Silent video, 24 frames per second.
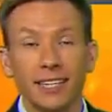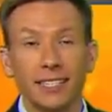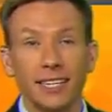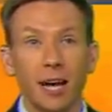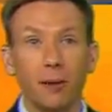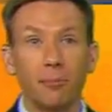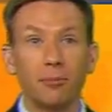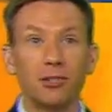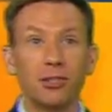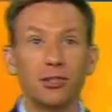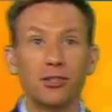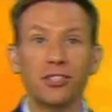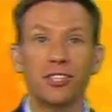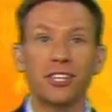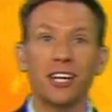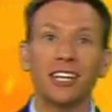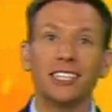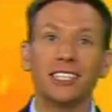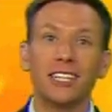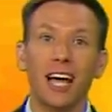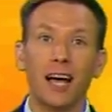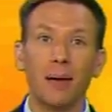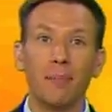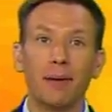Temperatures
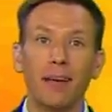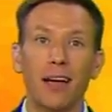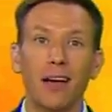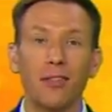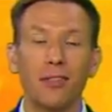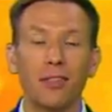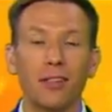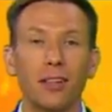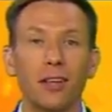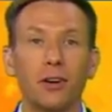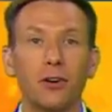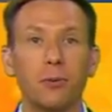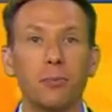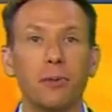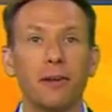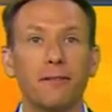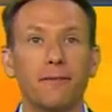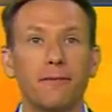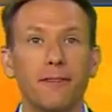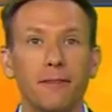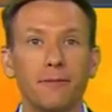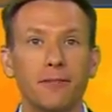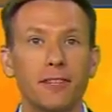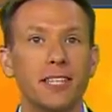say topping out in the low to
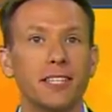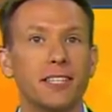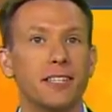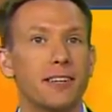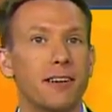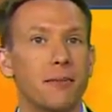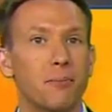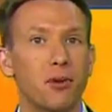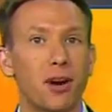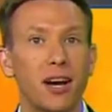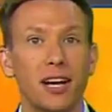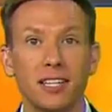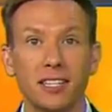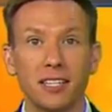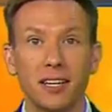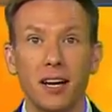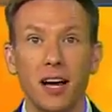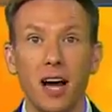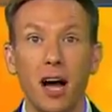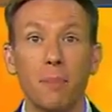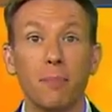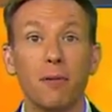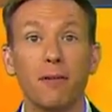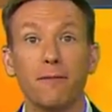mid 50s in
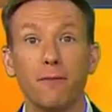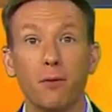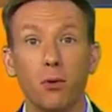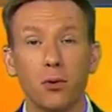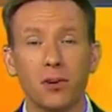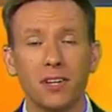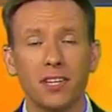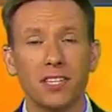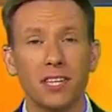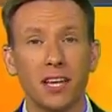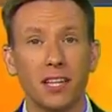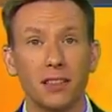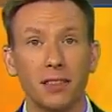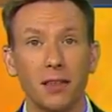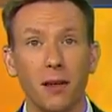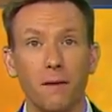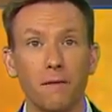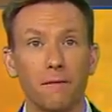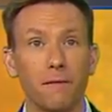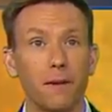Nebraska, upper 40s and